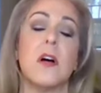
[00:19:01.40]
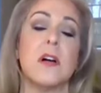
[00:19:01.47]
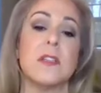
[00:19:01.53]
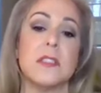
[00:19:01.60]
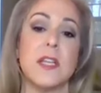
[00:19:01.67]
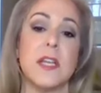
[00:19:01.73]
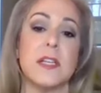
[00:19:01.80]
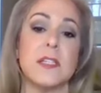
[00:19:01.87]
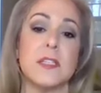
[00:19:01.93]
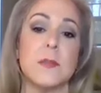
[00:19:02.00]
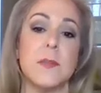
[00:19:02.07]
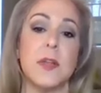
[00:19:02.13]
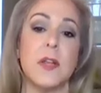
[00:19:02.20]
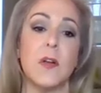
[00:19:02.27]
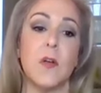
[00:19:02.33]
cost
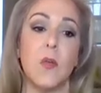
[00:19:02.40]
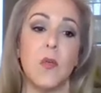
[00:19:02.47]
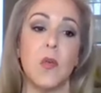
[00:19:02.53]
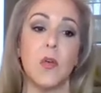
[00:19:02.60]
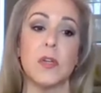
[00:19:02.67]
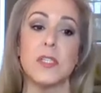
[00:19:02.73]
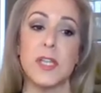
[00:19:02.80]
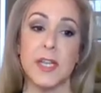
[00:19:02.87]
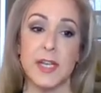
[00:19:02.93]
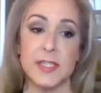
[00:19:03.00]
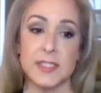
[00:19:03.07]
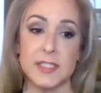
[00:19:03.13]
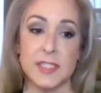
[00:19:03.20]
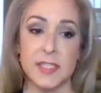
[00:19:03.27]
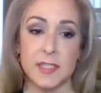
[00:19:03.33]
estimate or
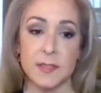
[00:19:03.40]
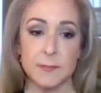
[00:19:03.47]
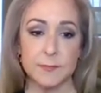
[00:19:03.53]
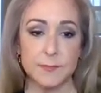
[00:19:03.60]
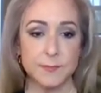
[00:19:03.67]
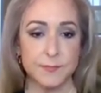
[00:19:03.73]
TIC.